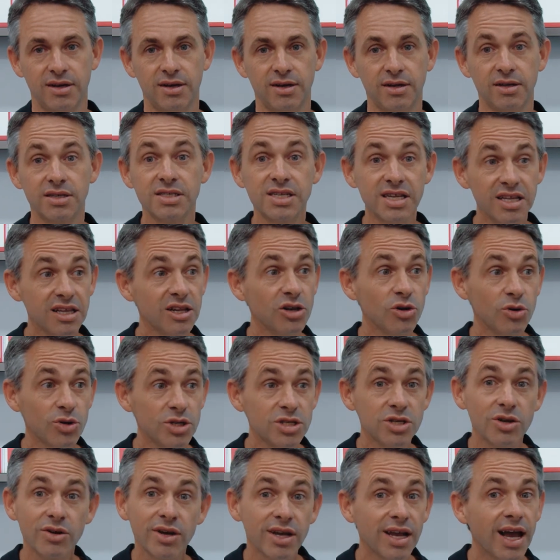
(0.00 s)
See, the
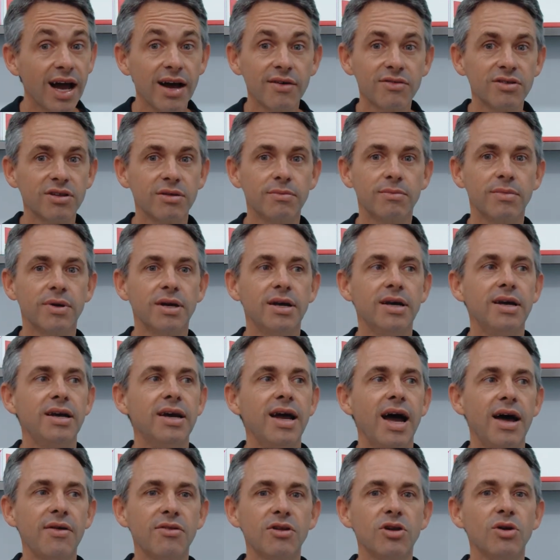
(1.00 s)
Lord's looking after them.
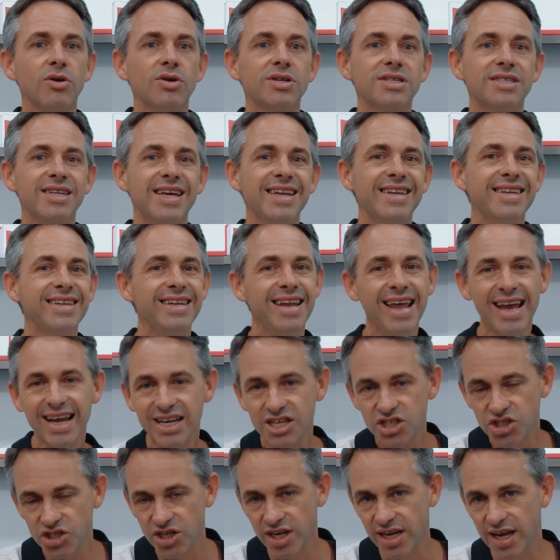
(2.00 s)
And the Lord said,
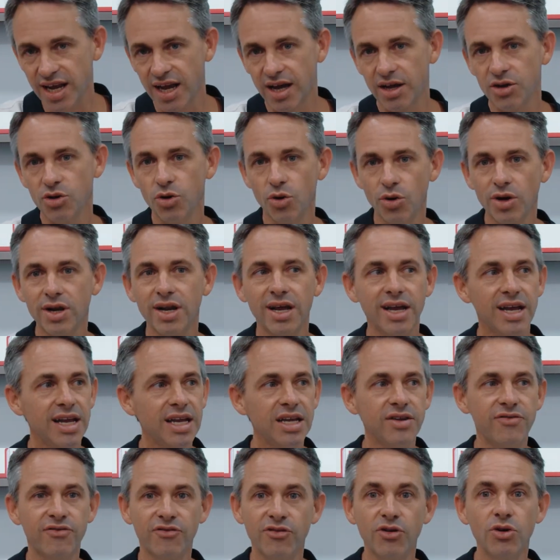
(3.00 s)
next year, you're going to
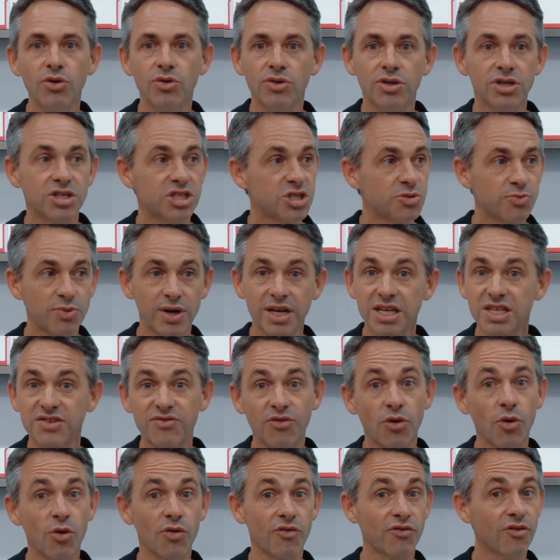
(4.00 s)
eat food that springs
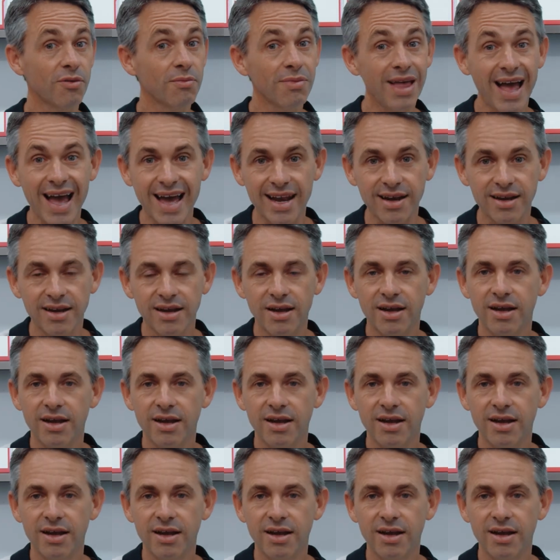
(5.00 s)
forth from that.